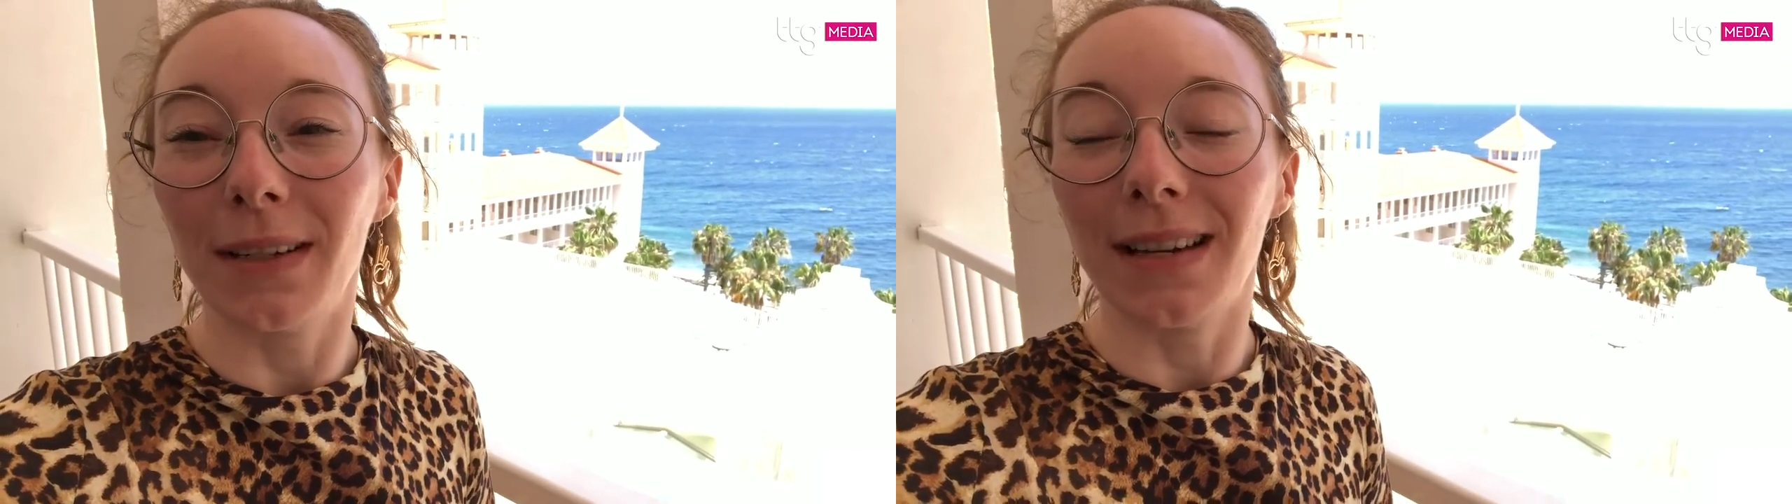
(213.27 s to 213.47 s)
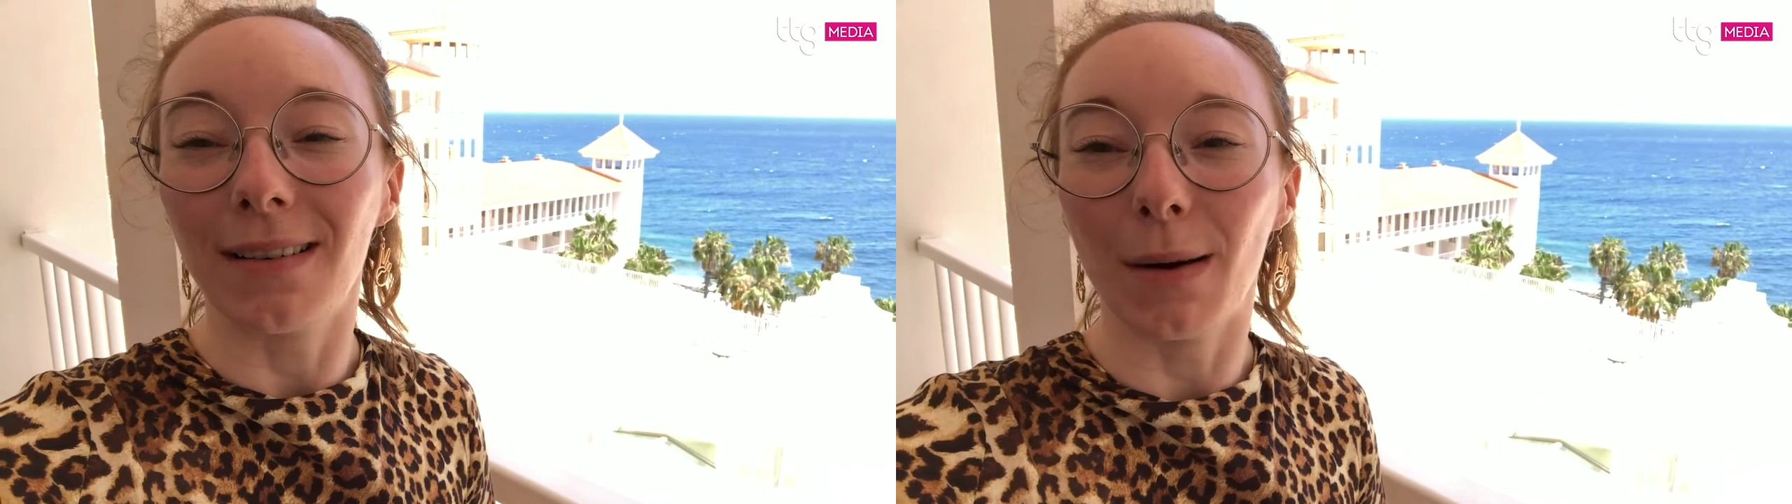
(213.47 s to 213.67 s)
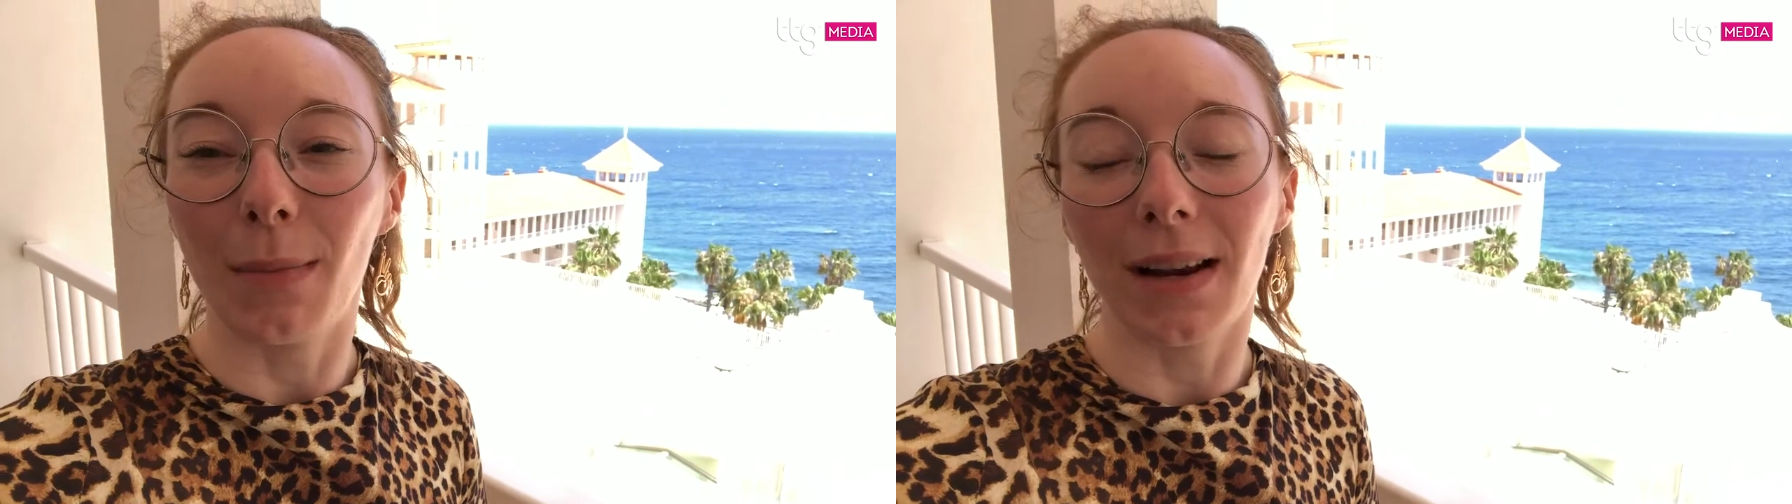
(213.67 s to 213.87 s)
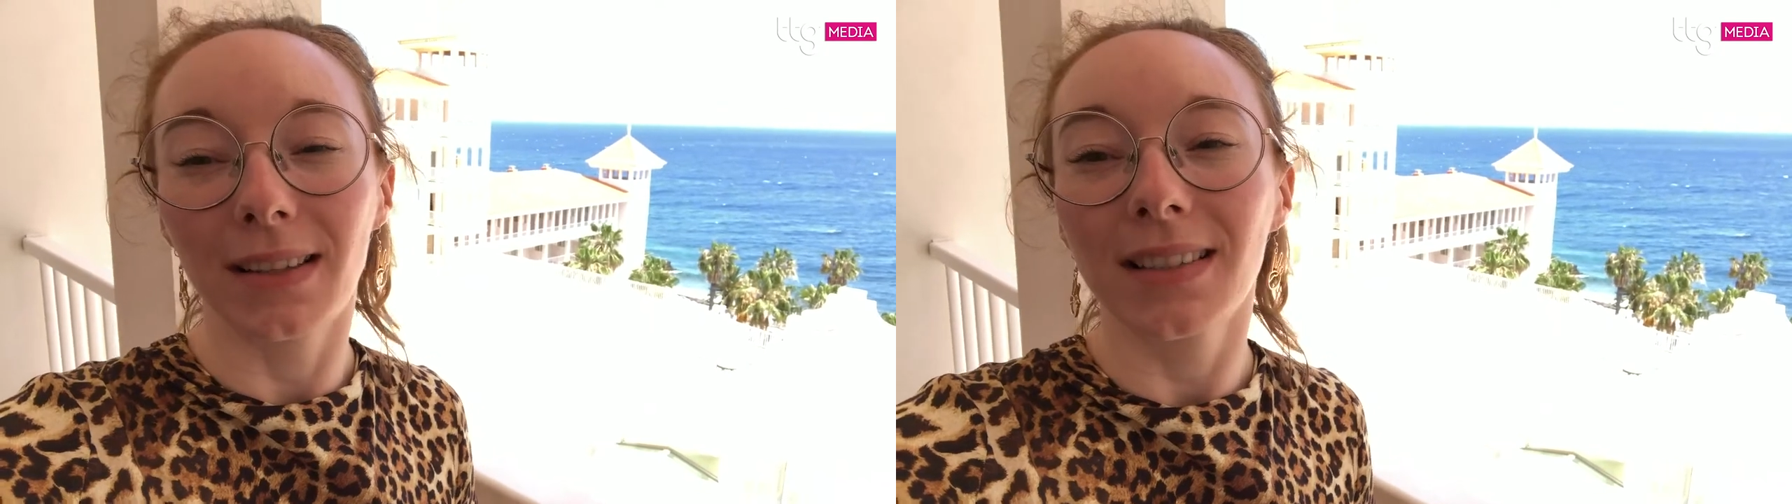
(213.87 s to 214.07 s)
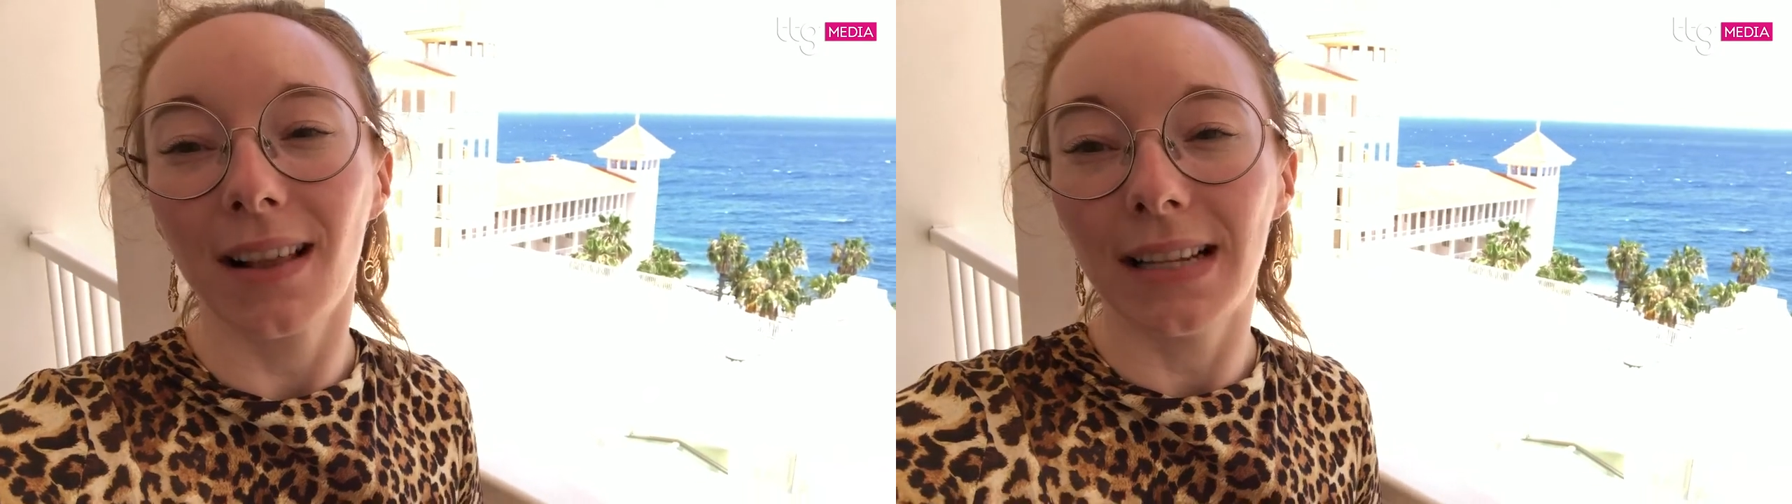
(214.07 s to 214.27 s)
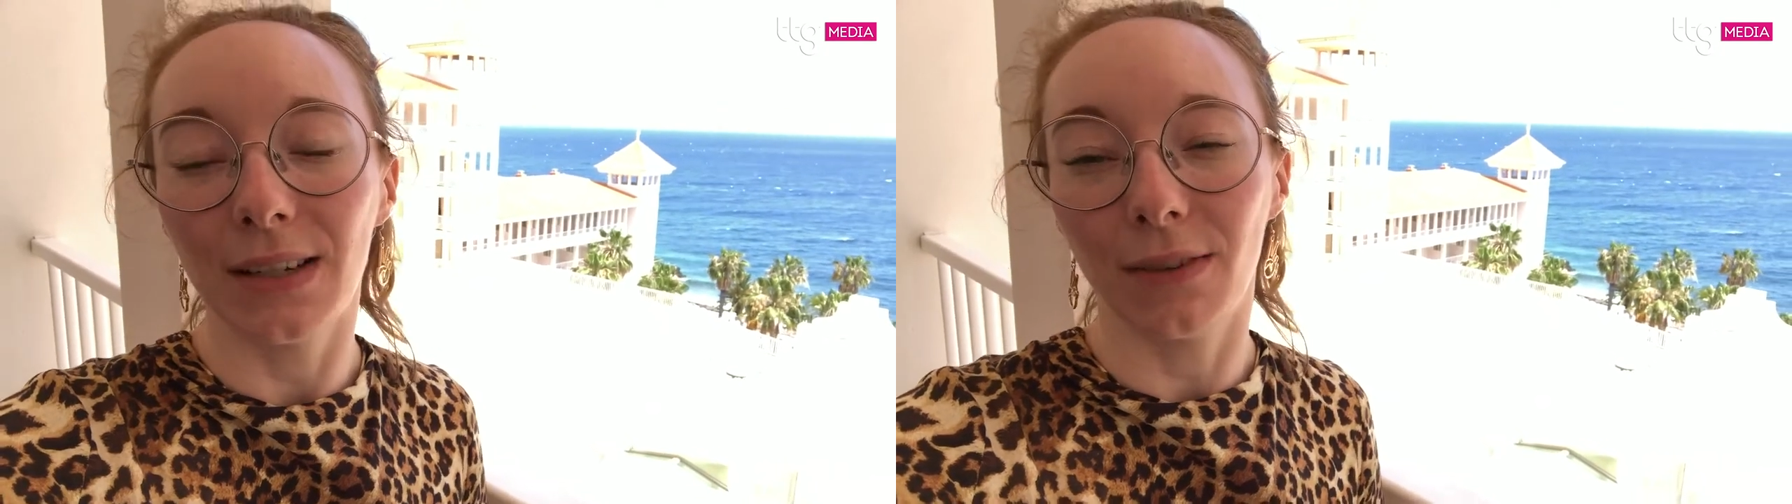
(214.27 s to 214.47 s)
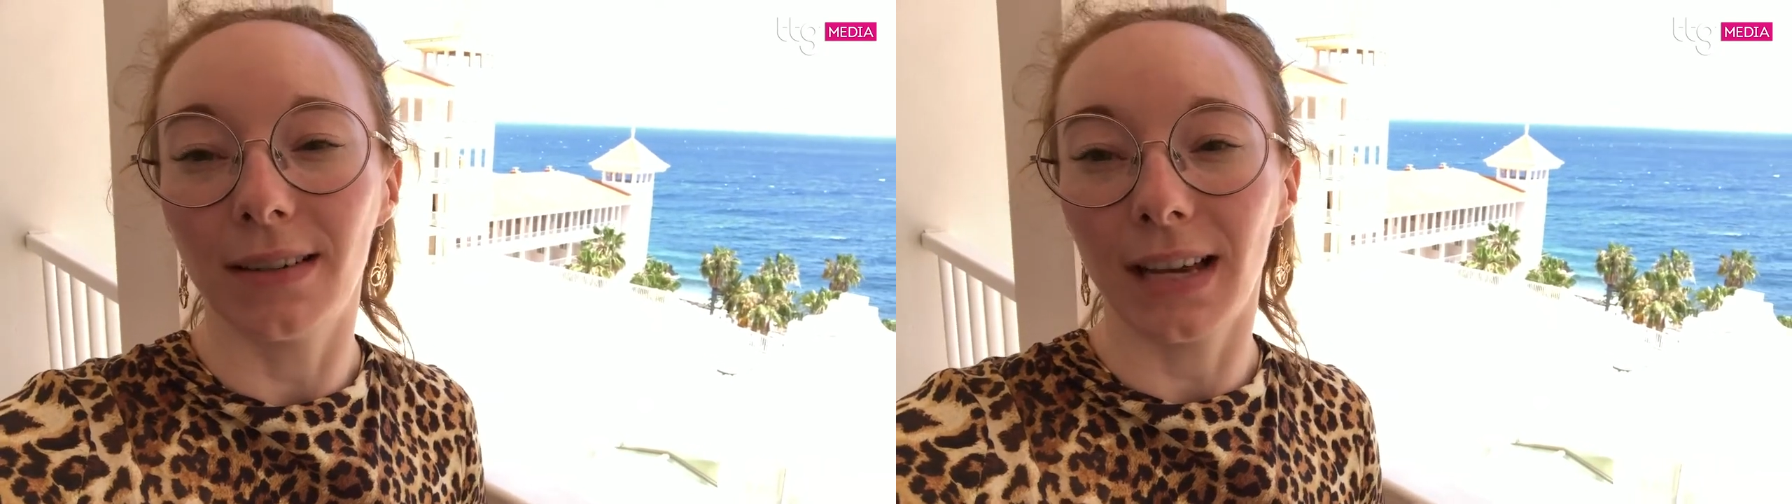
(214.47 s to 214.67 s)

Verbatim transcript: Madeira might look slightly different